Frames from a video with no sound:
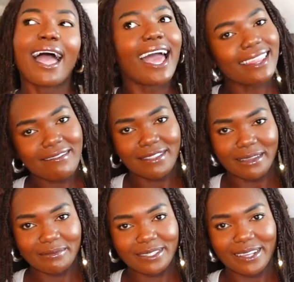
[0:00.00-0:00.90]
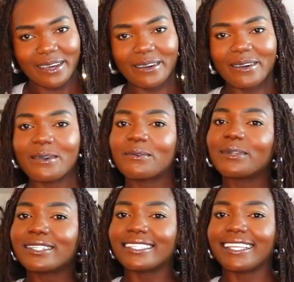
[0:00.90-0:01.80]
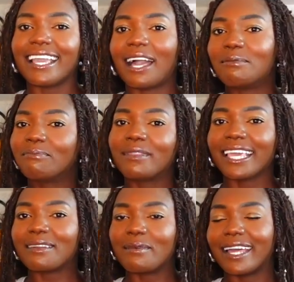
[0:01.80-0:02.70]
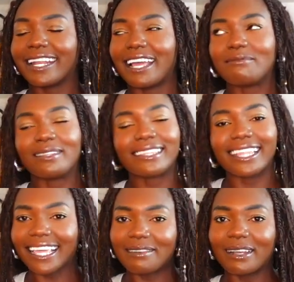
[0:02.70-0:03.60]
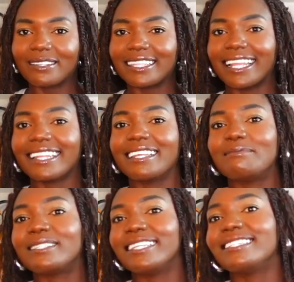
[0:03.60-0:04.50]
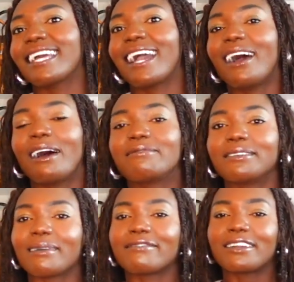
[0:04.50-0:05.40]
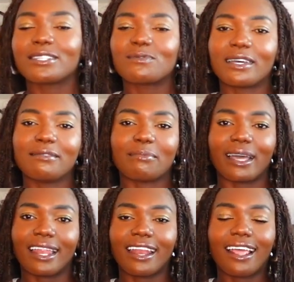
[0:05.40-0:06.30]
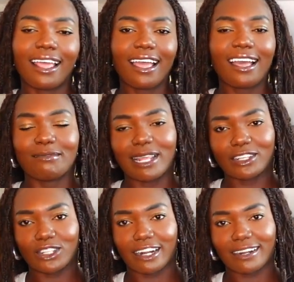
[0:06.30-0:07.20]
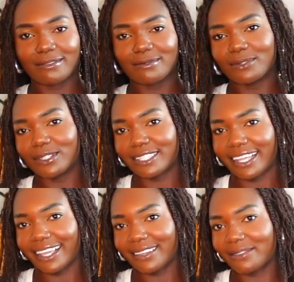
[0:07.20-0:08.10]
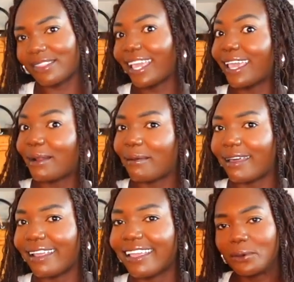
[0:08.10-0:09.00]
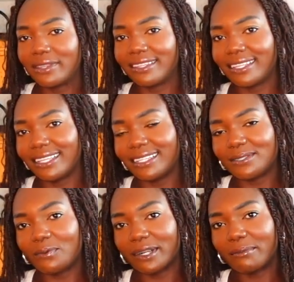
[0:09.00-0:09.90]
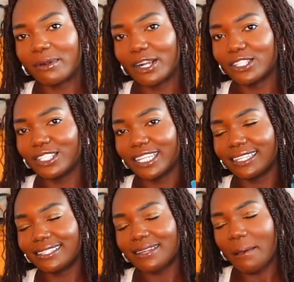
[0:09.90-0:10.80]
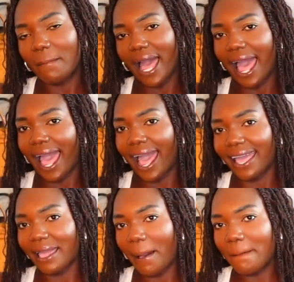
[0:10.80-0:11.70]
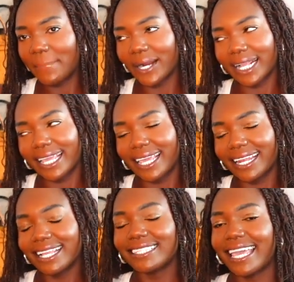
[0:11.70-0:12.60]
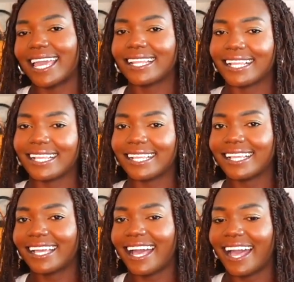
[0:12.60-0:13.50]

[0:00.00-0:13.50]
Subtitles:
I love them, so we'll see. I'm thinking about it. I've been thinking about selling them since I got offered my first one, but I'm not sure. We'll see. Thinking about it. Both of these were purchased by Birkin Daddy.